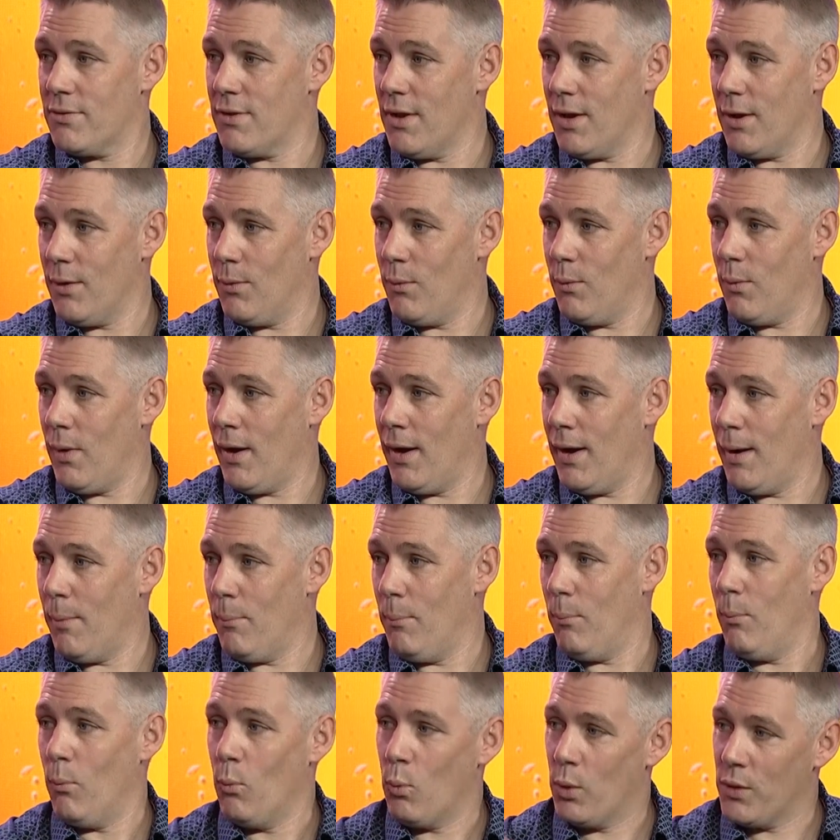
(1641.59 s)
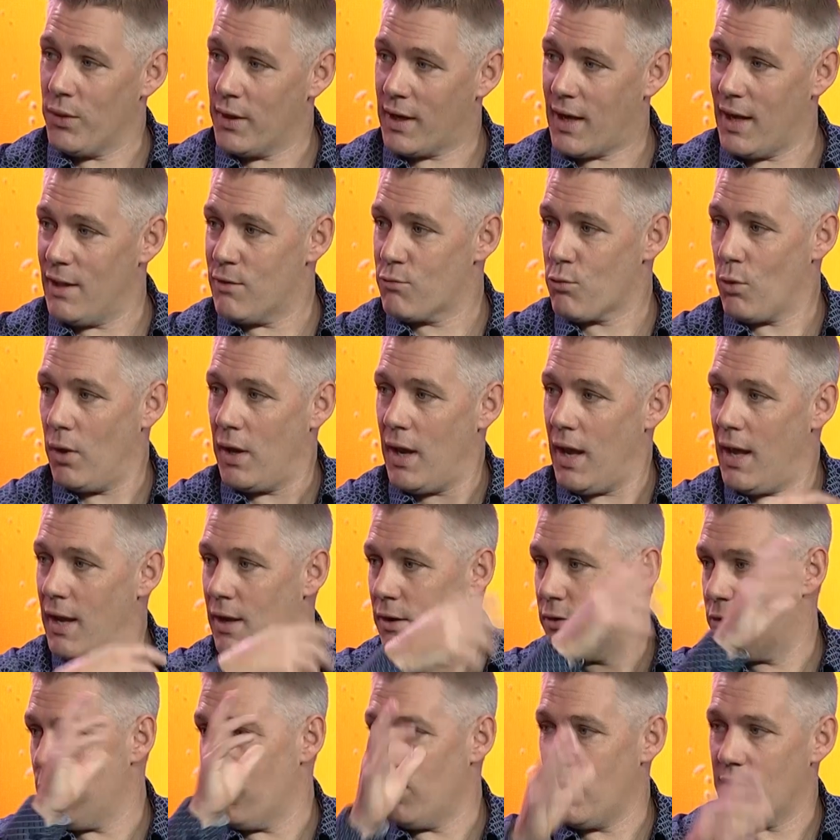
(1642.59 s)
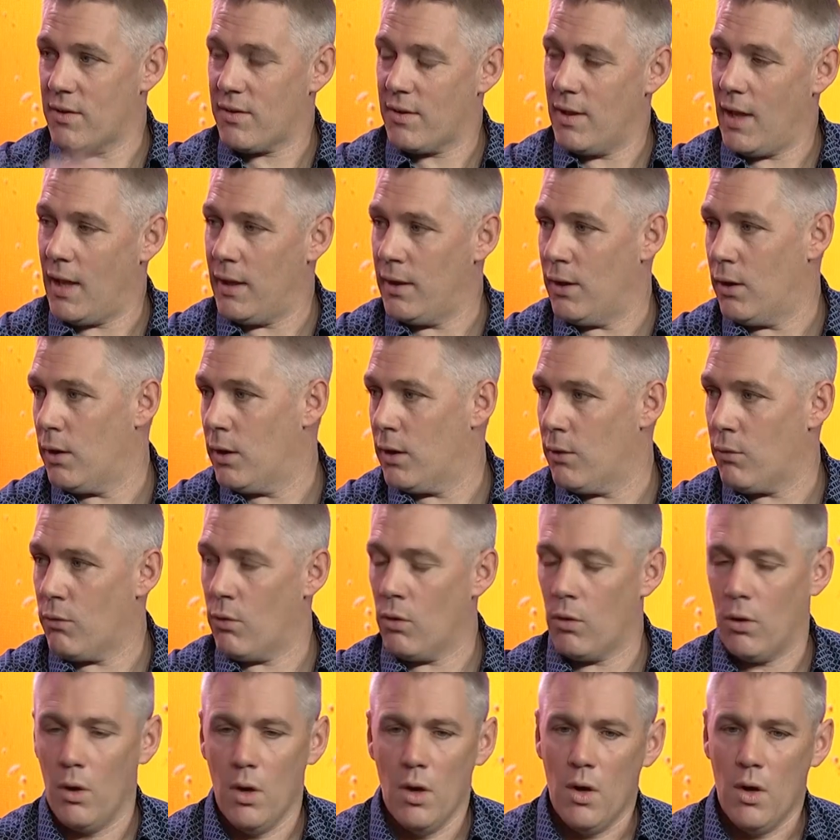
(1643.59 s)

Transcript: when the kids run in and do this and that and the other.